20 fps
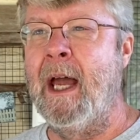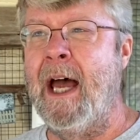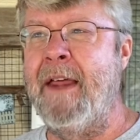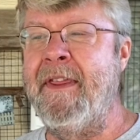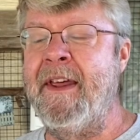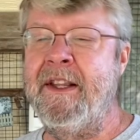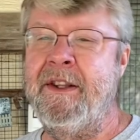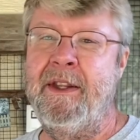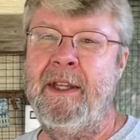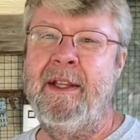I
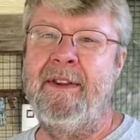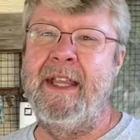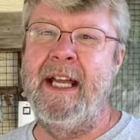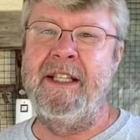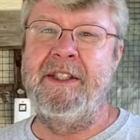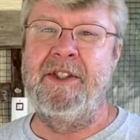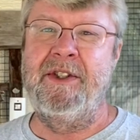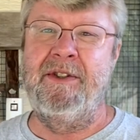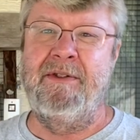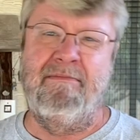think
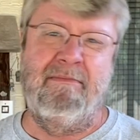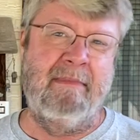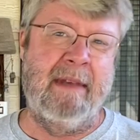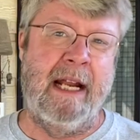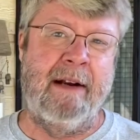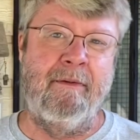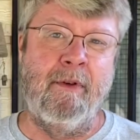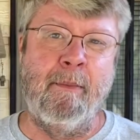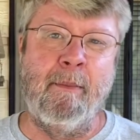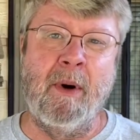that's
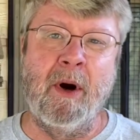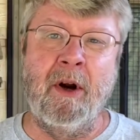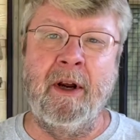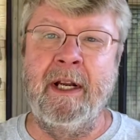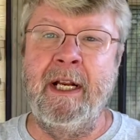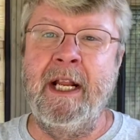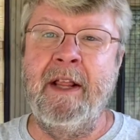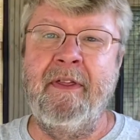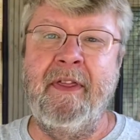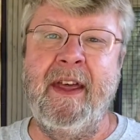kind of a
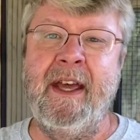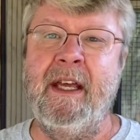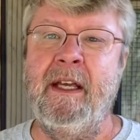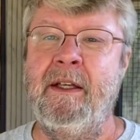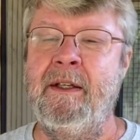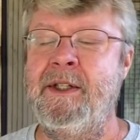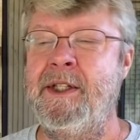marketing thing.